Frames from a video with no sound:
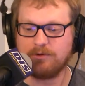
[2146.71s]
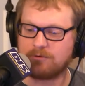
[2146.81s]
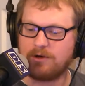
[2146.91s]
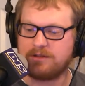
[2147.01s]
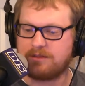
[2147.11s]

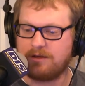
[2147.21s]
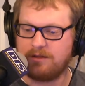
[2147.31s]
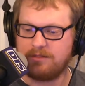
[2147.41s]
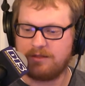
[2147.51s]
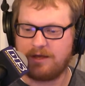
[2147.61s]
quite
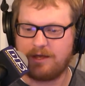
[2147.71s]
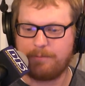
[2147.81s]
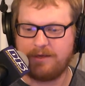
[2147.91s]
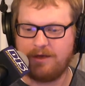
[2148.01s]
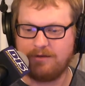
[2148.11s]
the
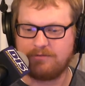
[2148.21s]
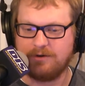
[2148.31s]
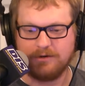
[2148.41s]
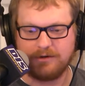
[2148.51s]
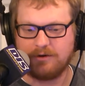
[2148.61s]
happy
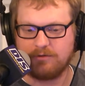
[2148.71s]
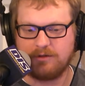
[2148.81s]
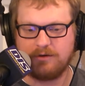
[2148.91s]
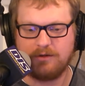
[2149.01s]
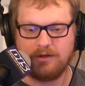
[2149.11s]
accident here
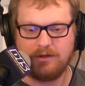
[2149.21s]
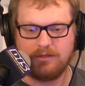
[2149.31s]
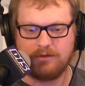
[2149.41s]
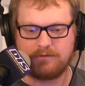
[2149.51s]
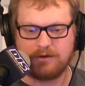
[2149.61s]
that
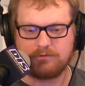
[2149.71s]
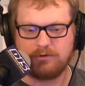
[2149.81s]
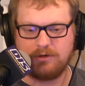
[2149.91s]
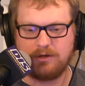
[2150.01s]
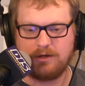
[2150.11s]
this
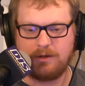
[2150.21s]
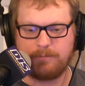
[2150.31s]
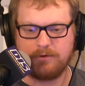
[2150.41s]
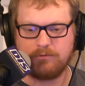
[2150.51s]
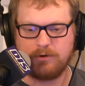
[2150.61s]
actually
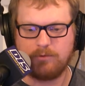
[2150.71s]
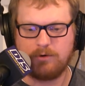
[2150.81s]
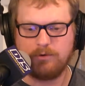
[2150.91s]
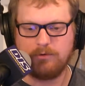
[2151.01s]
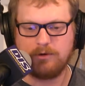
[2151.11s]
happened right while
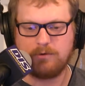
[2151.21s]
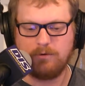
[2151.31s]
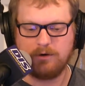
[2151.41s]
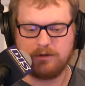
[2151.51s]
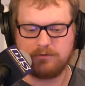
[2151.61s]
we were
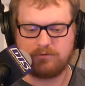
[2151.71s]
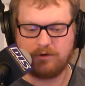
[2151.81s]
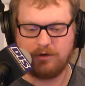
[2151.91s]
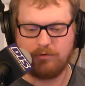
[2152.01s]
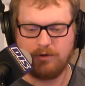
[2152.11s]
recording.
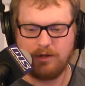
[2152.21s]
So